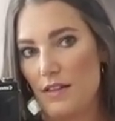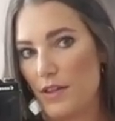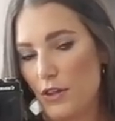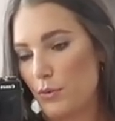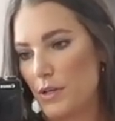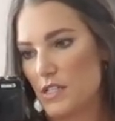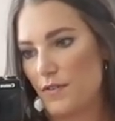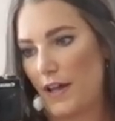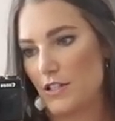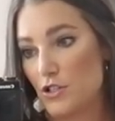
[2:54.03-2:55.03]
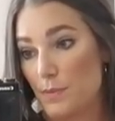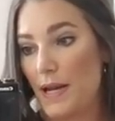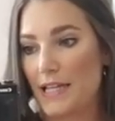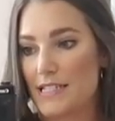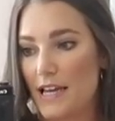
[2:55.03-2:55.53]
The other one is fine too, but
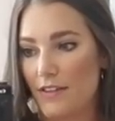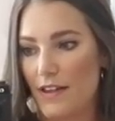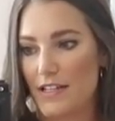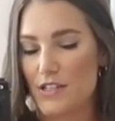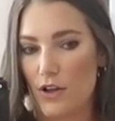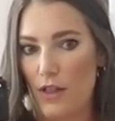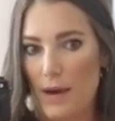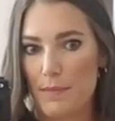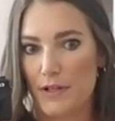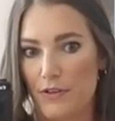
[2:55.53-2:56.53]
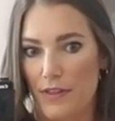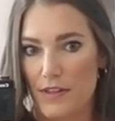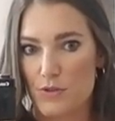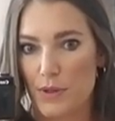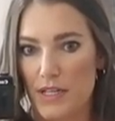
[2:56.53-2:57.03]
I can tell that it's a lot bigger than
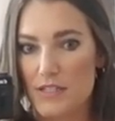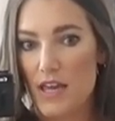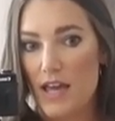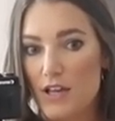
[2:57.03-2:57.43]
this one is.